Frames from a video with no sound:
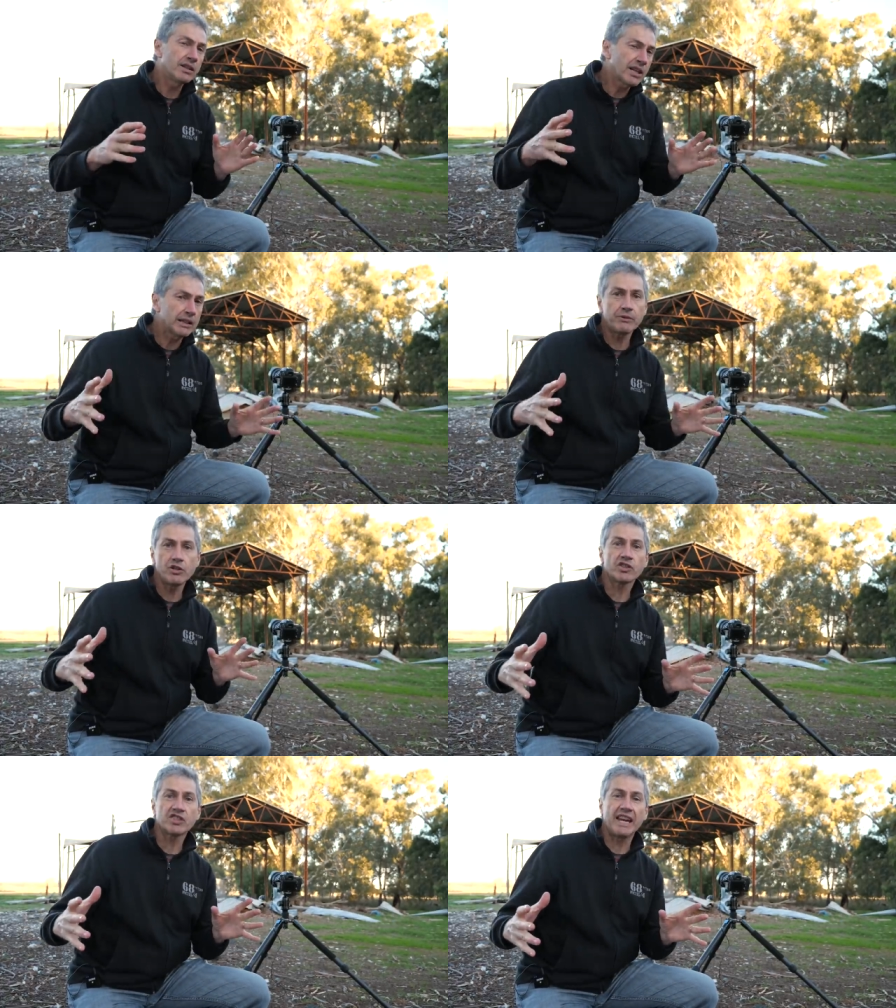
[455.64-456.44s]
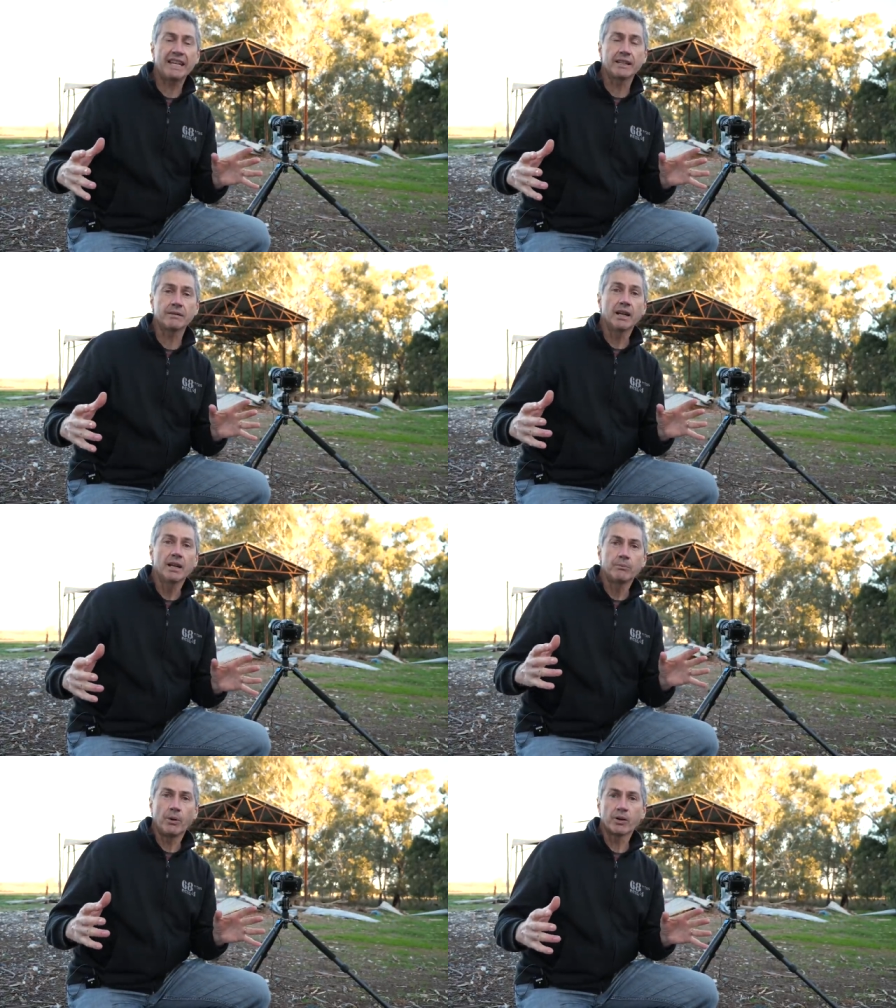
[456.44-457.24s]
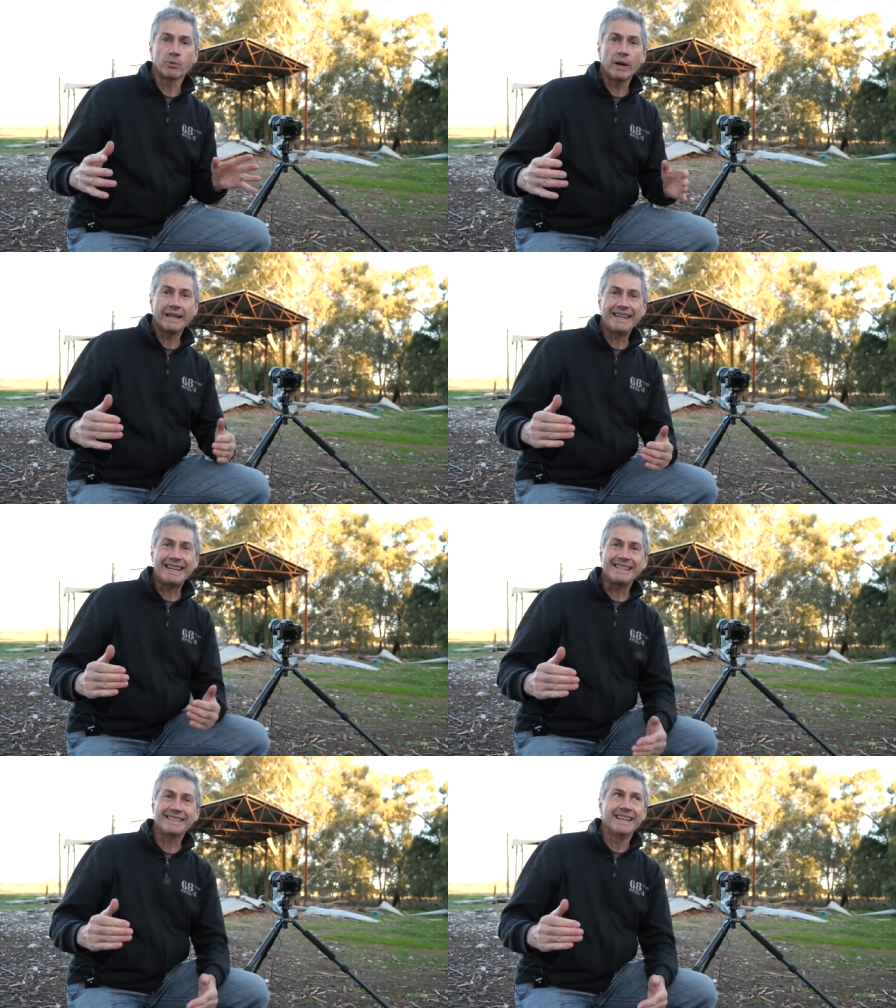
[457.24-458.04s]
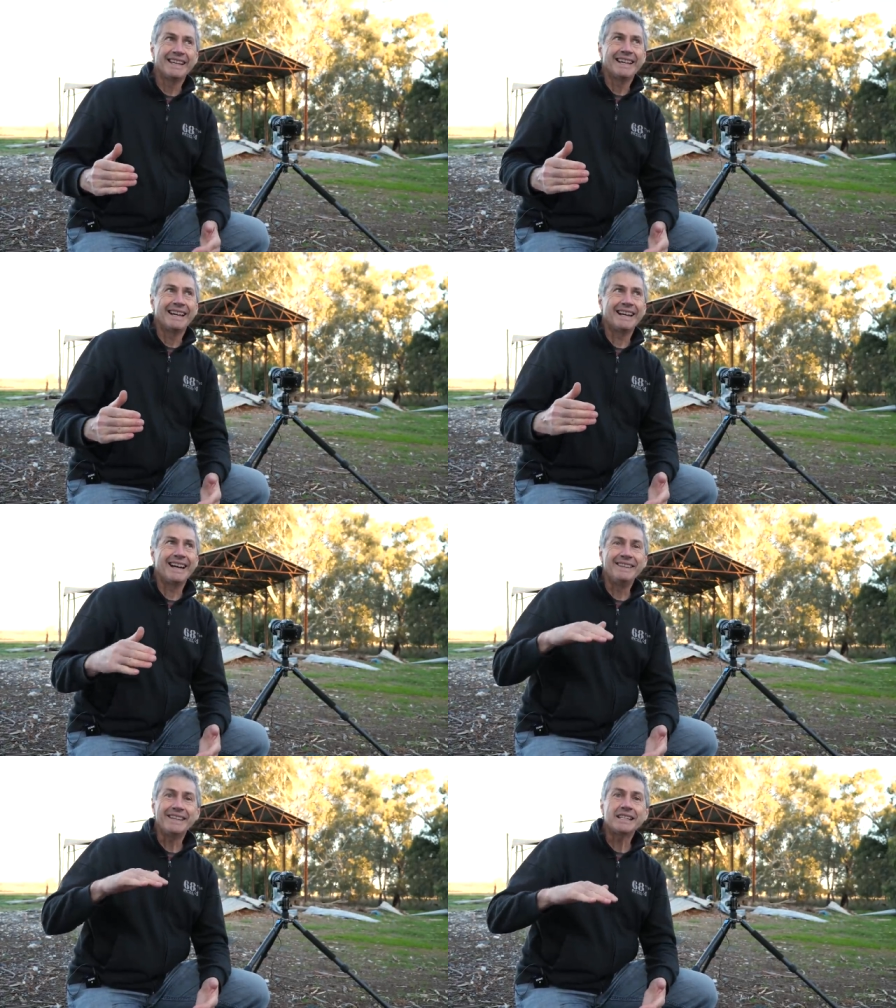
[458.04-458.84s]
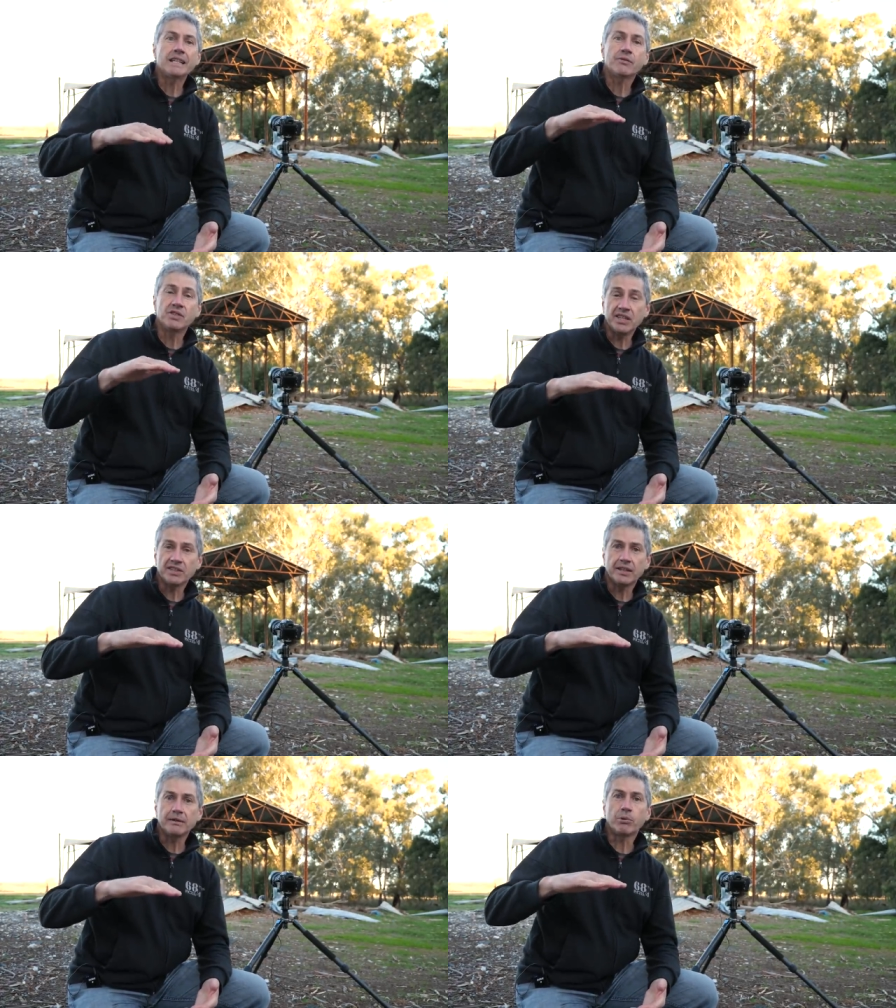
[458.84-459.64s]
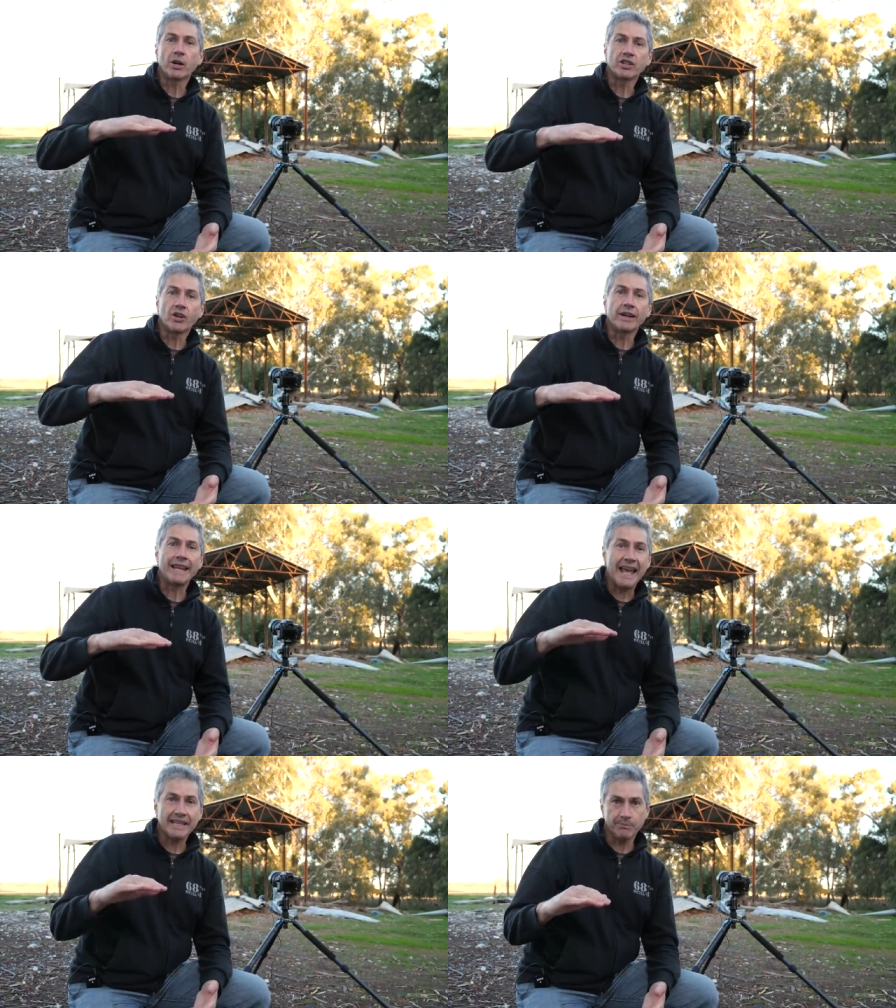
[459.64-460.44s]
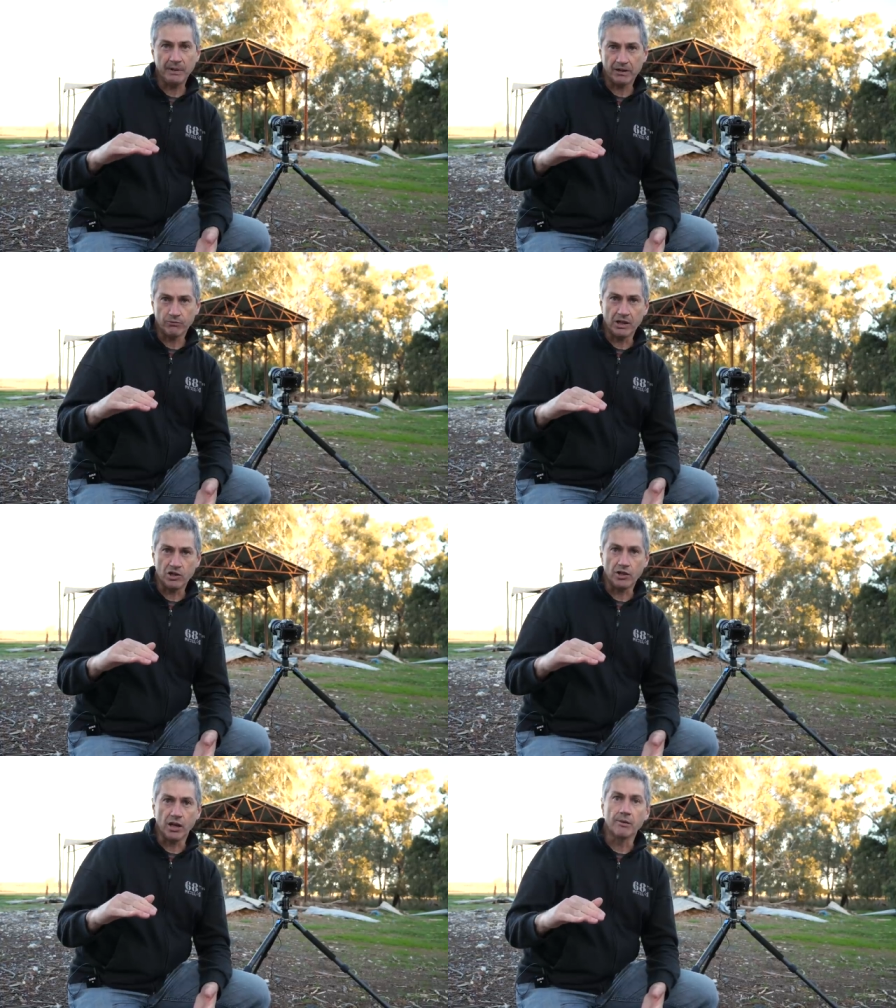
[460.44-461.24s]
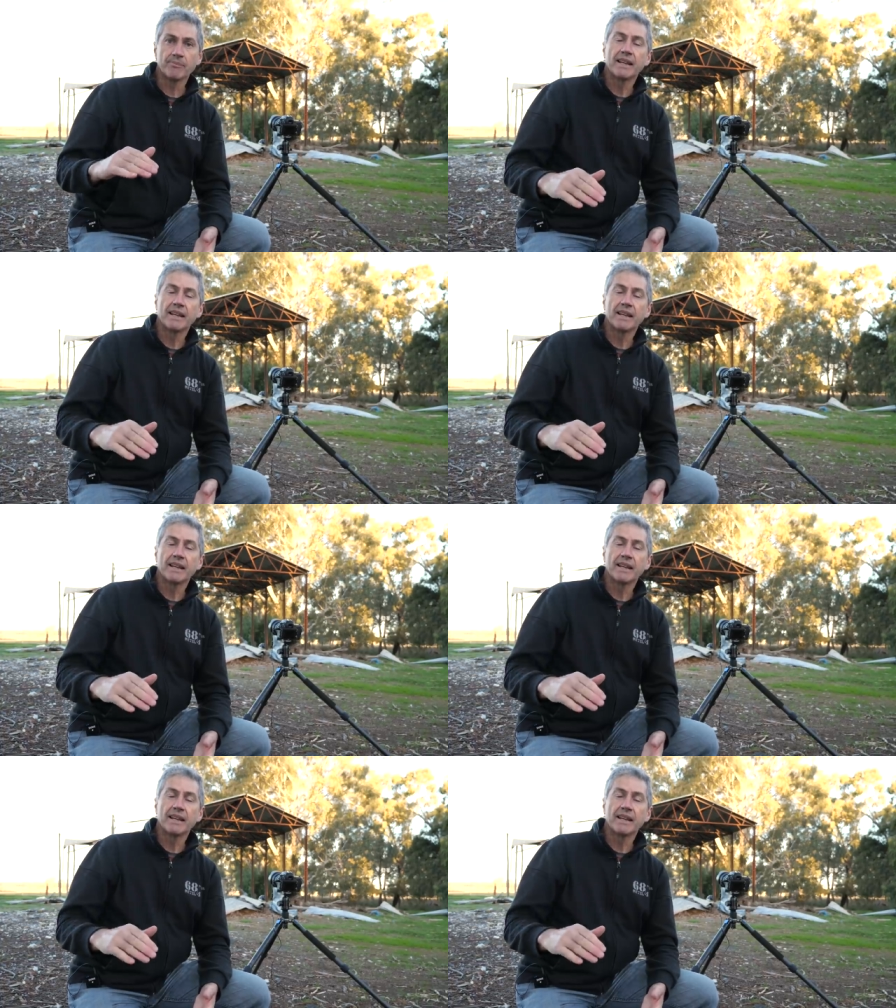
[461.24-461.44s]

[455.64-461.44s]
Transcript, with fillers: television standard, by the way, is uh, a native 16 by 9 aspect ratio.